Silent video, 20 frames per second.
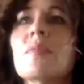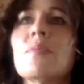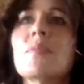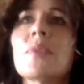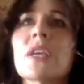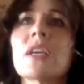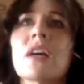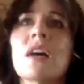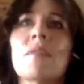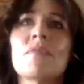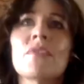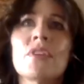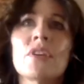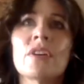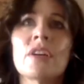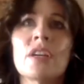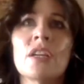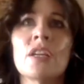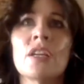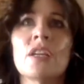become
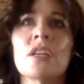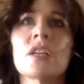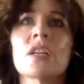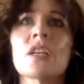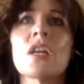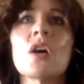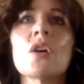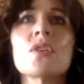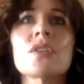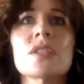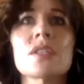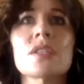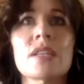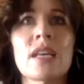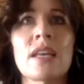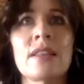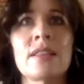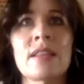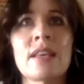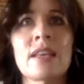very close
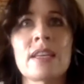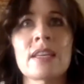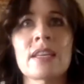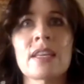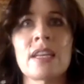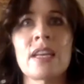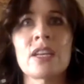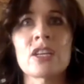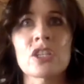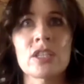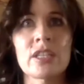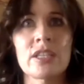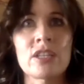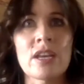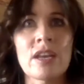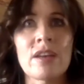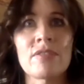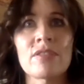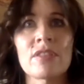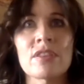and they can actually
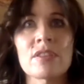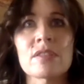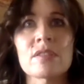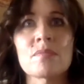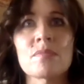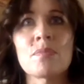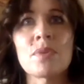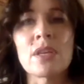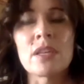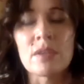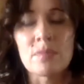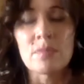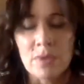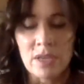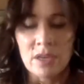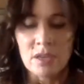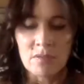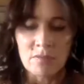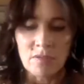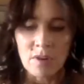have this be
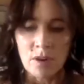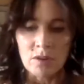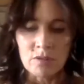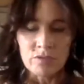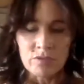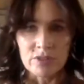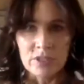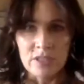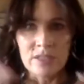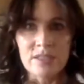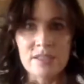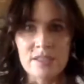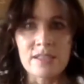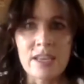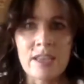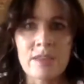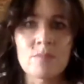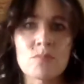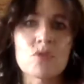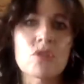be involved in the
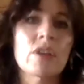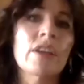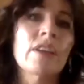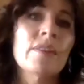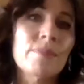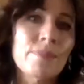same dream.